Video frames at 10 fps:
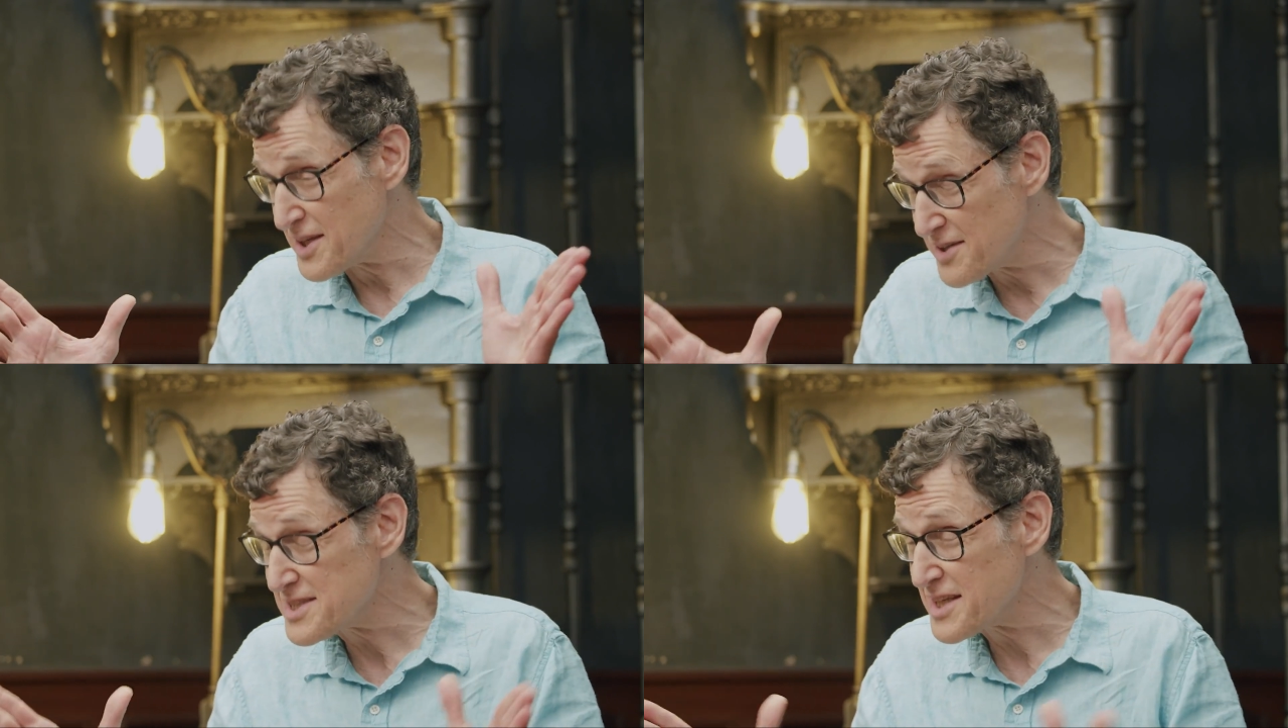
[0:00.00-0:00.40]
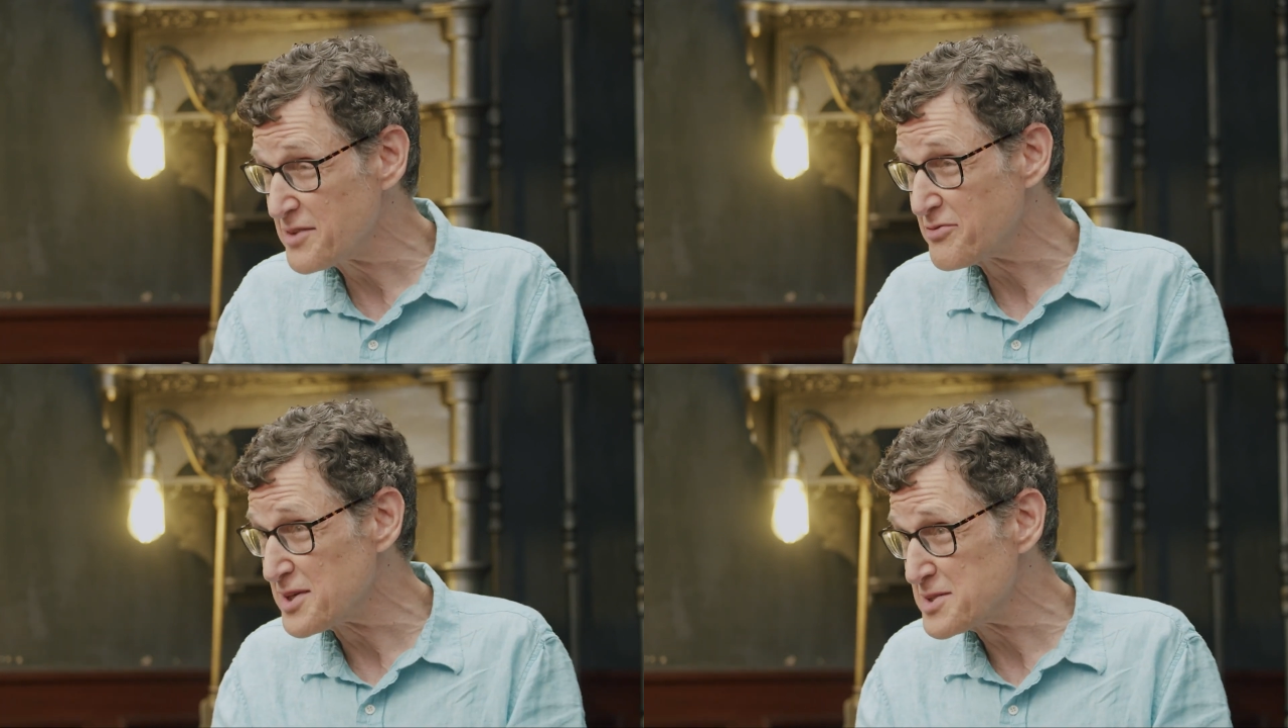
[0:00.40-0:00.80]
there's a
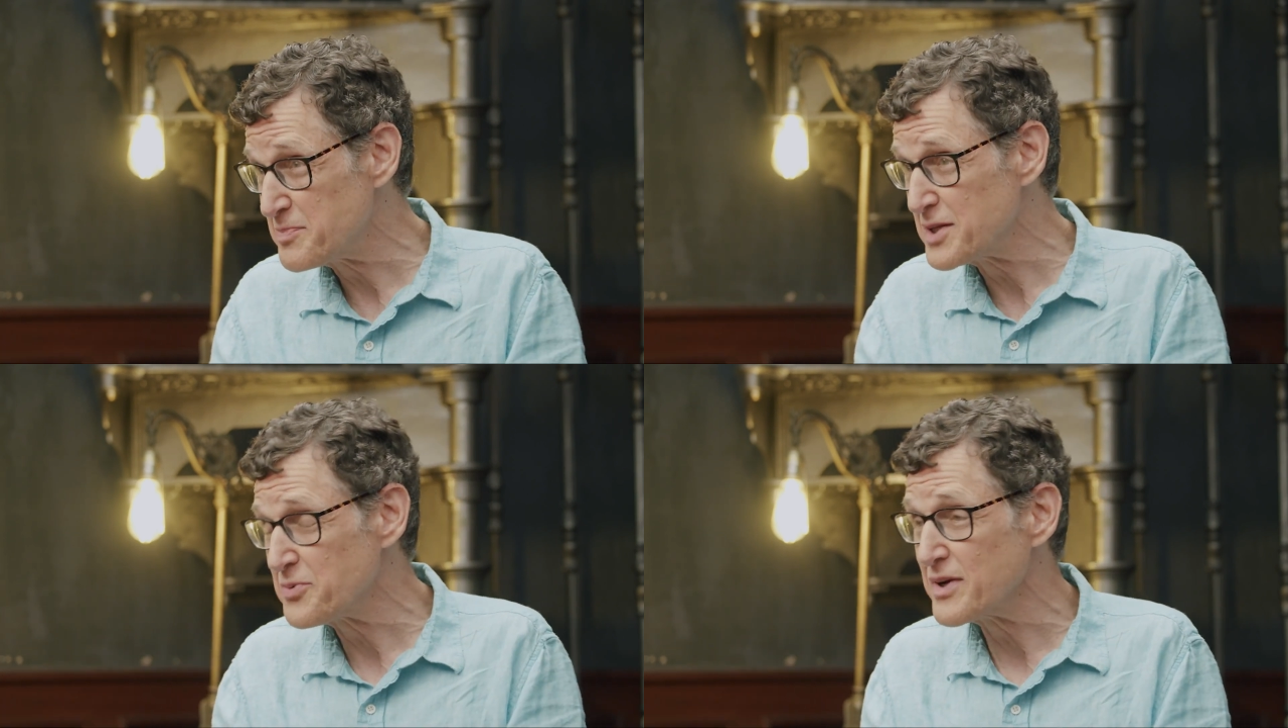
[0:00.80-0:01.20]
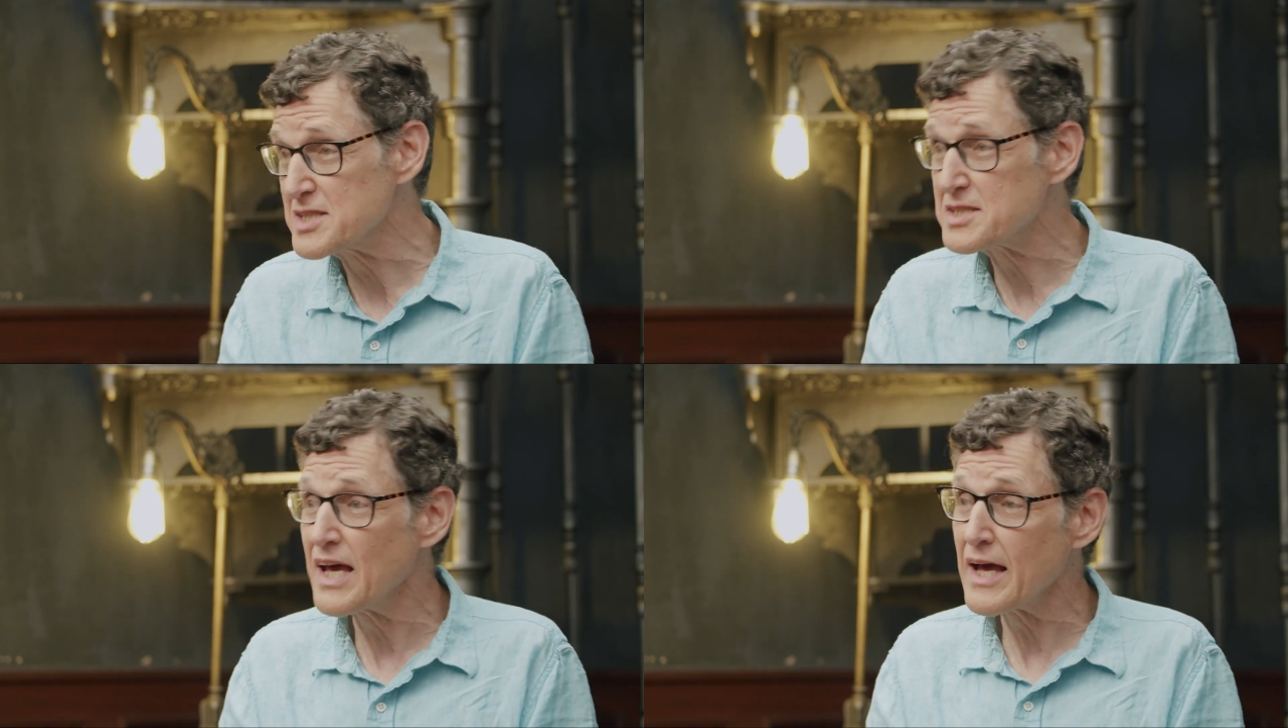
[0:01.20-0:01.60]
difference between
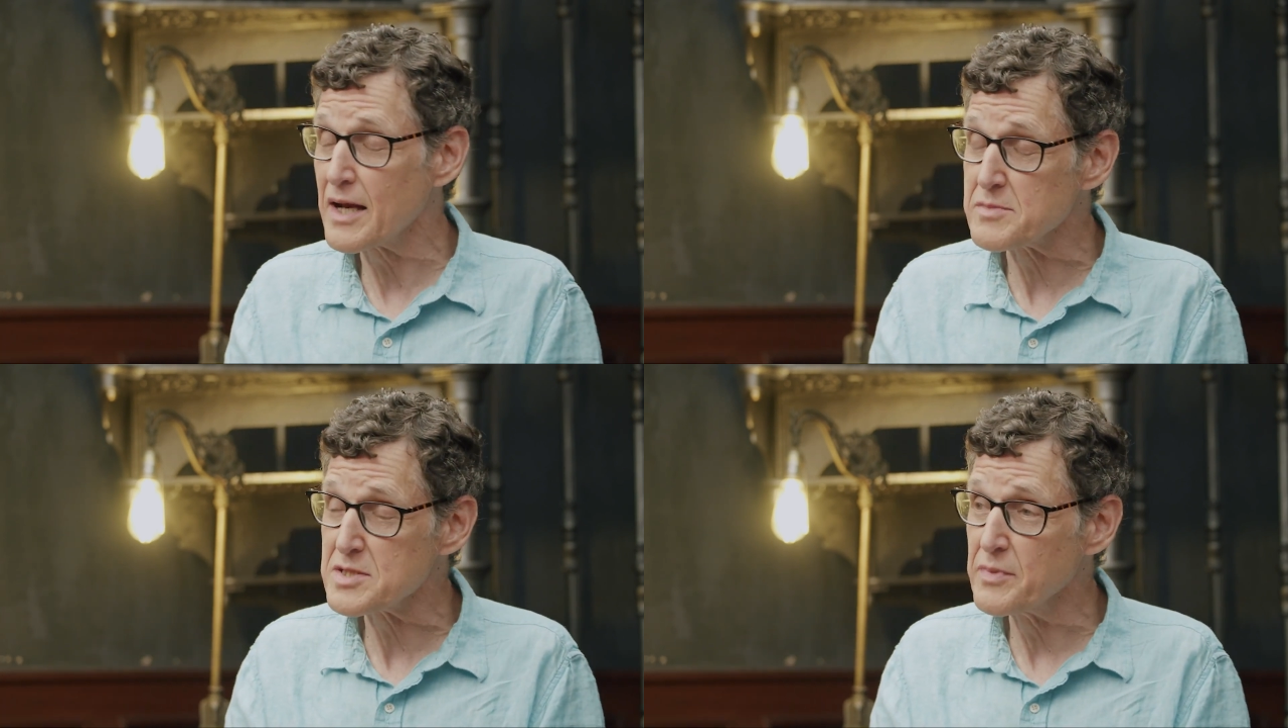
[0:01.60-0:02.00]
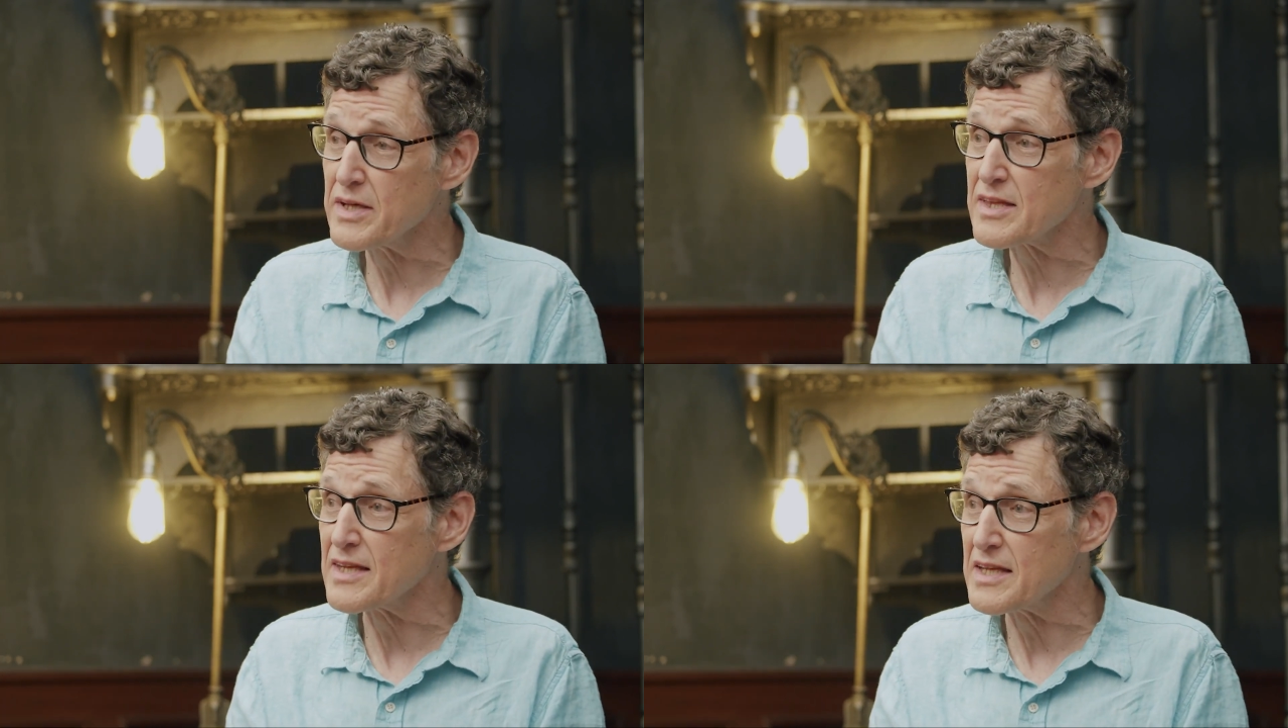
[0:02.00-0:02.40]
Adam Smith